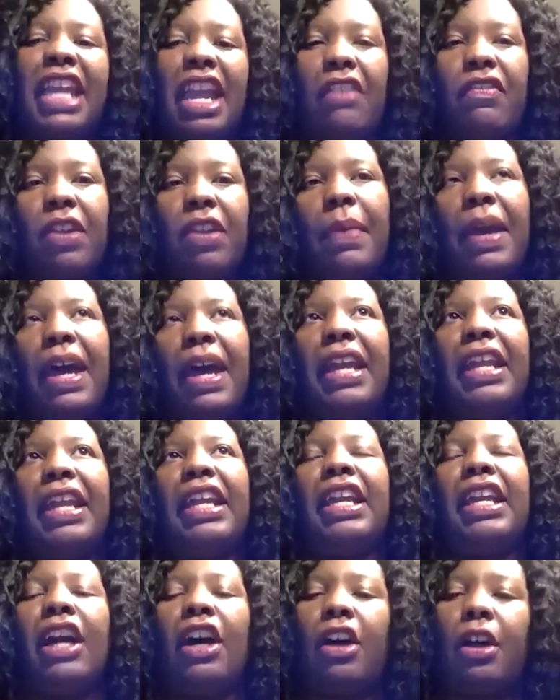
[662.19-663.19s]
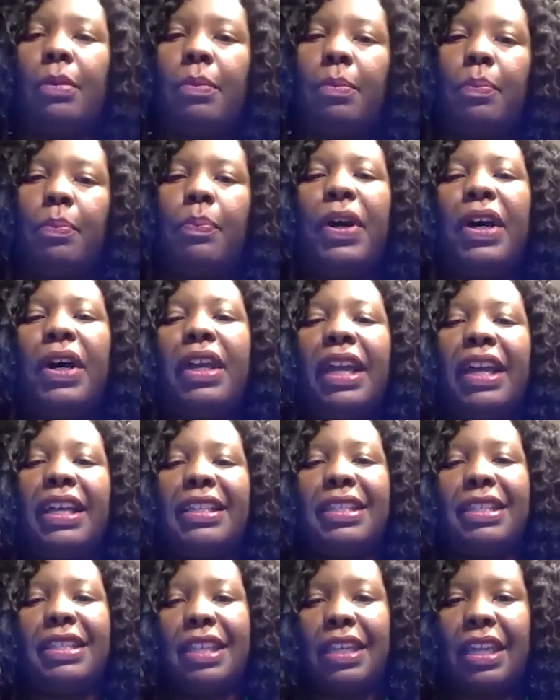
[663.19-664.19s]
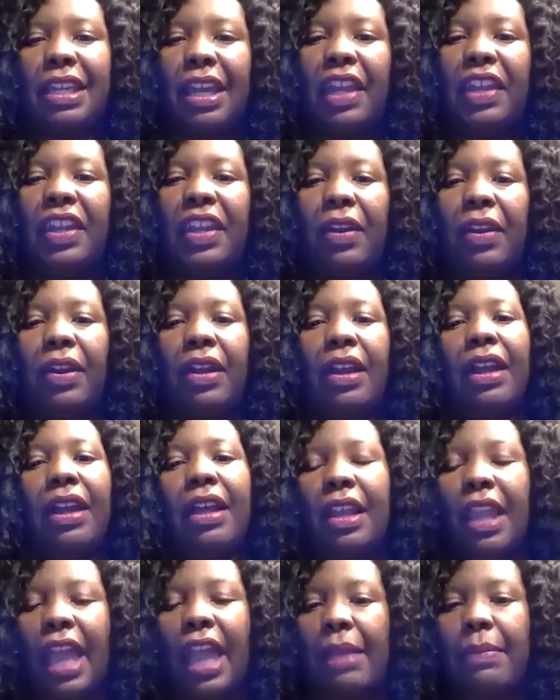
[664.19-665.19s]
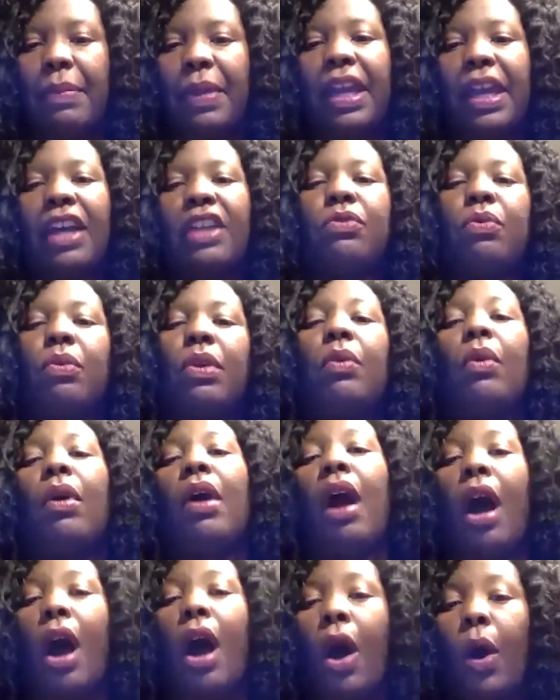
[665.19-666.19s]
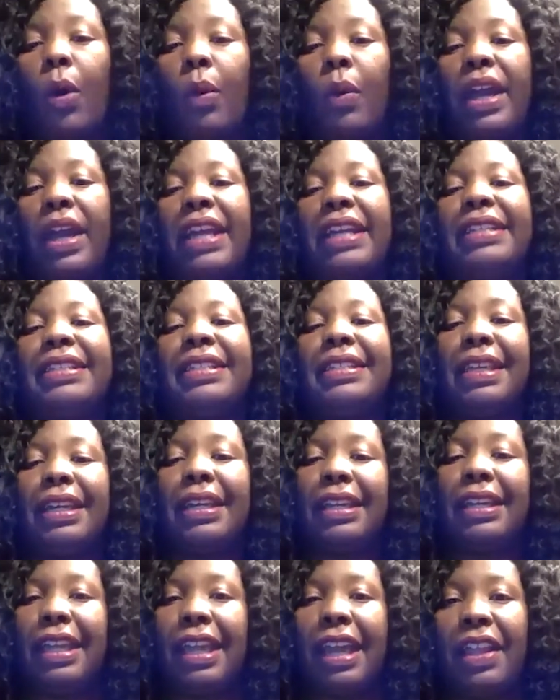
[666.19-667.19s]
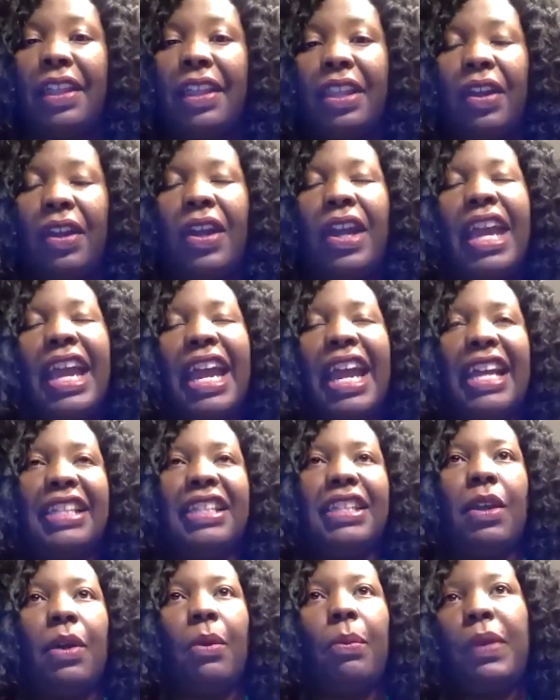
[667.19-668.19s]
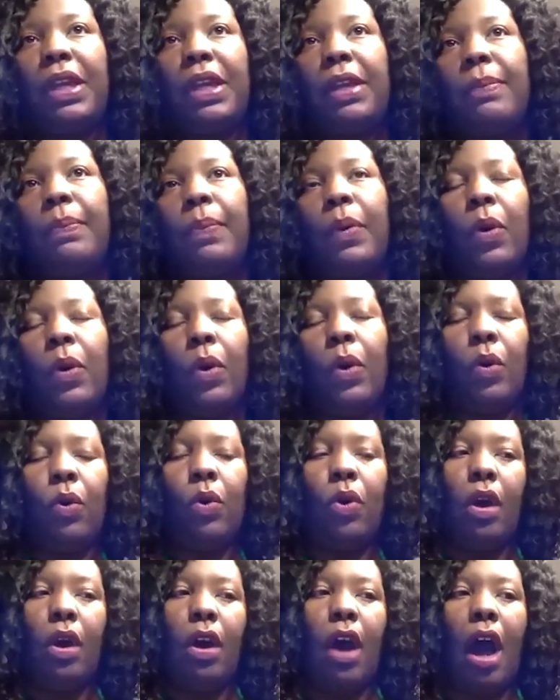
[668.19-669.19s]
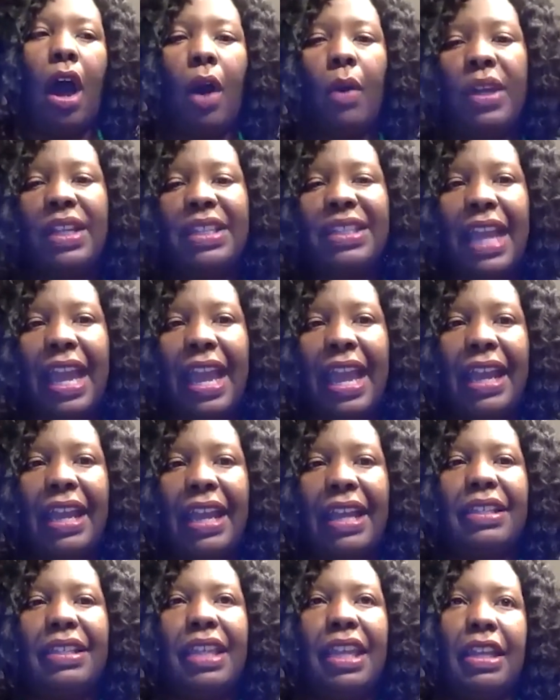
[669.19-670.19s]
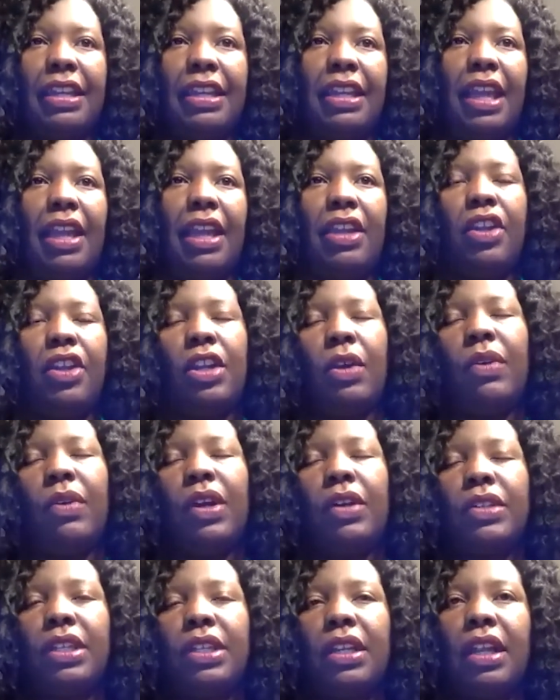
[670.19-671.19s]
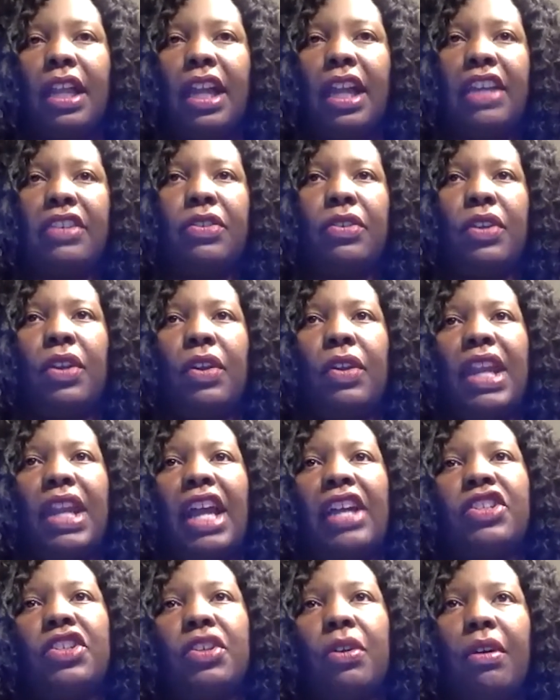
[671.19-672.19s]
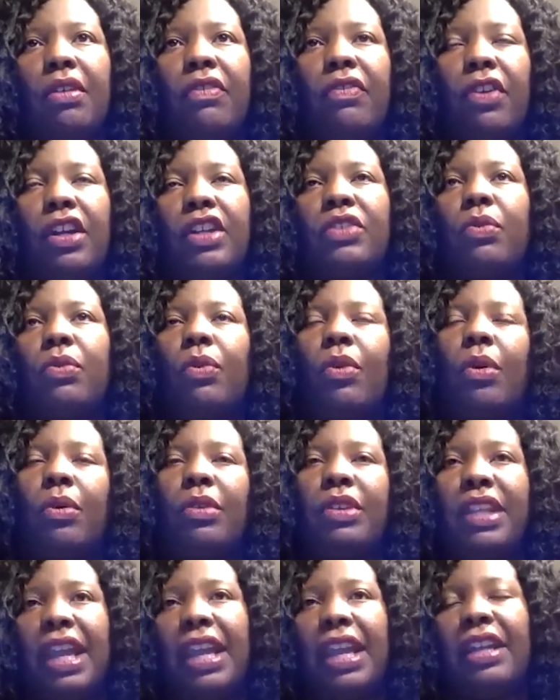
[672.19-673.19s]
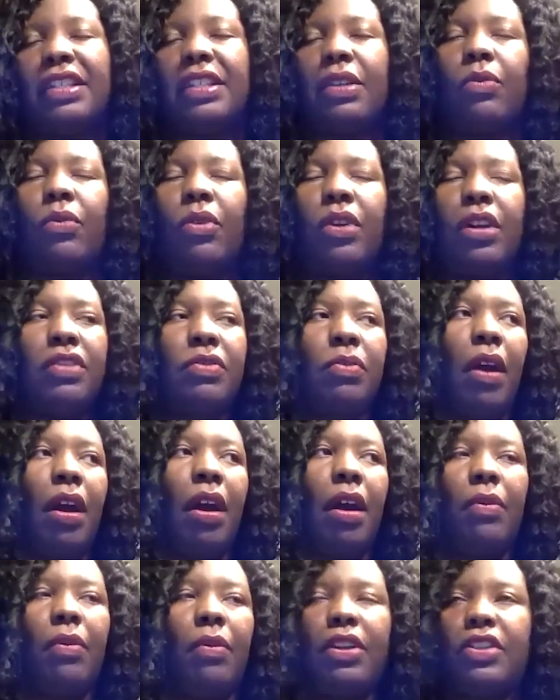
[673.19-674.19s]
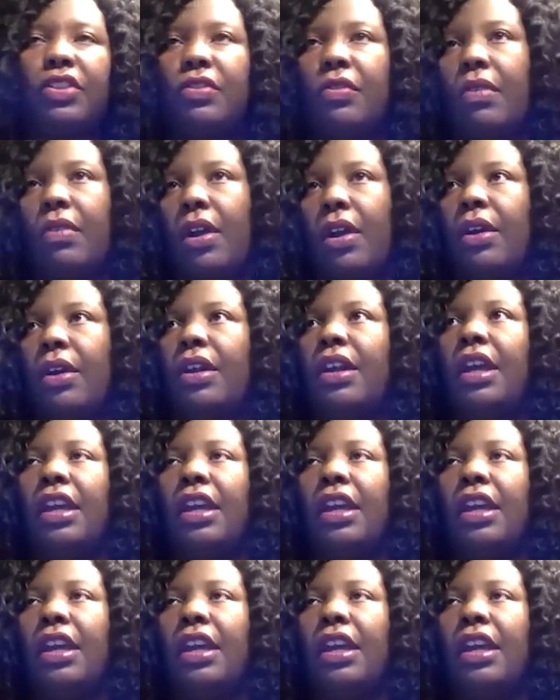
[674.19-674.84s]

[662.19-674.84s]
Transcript: everybody uh, put us together, like because we were always together, and so people. Mm-hmm always ask that, you know, we go to the class reunion, I show up first, well, they ask him, where's Rod? Where's Gerard?